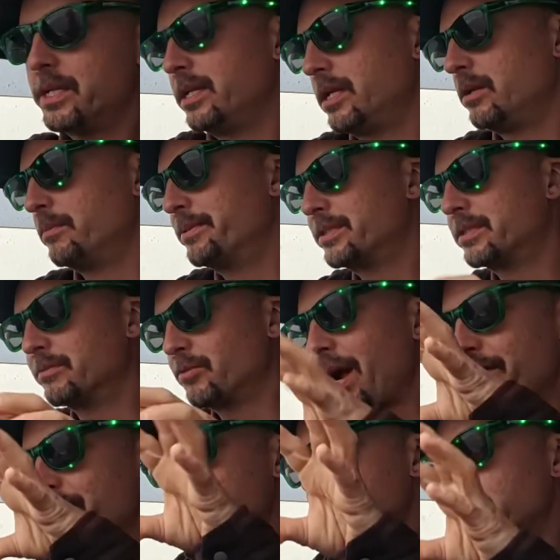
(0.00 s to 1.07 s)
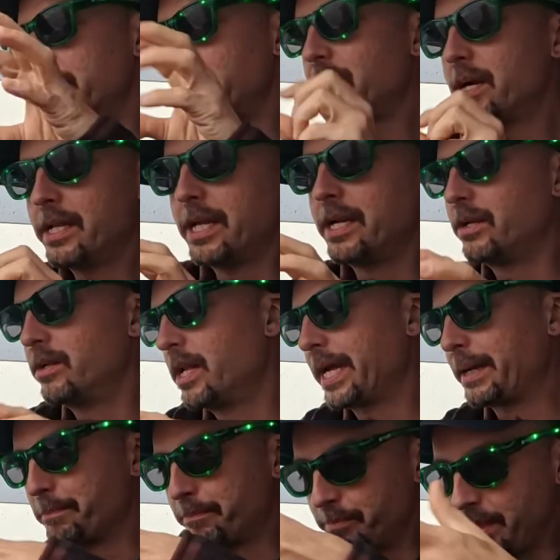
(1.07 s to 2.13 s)
and then you put some graphics on there, and then you
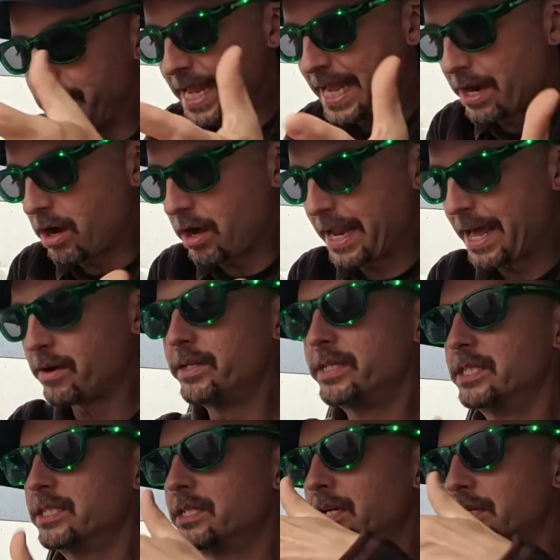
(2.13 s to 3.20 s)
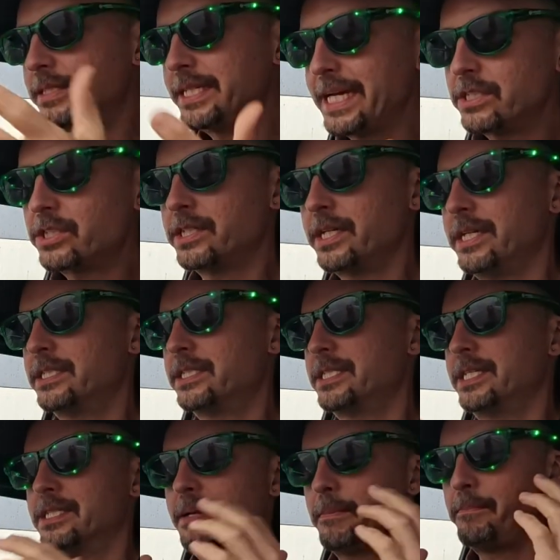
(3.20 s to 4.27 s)
like lay it all out in this little dish, and it's
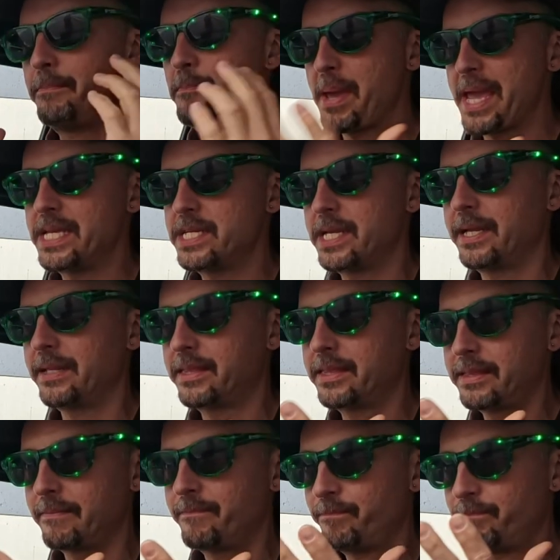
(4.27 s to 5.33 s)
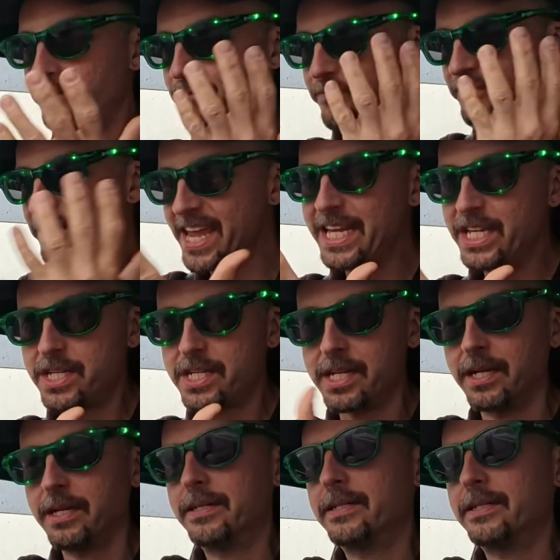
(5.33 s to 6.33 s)
this amazing feast.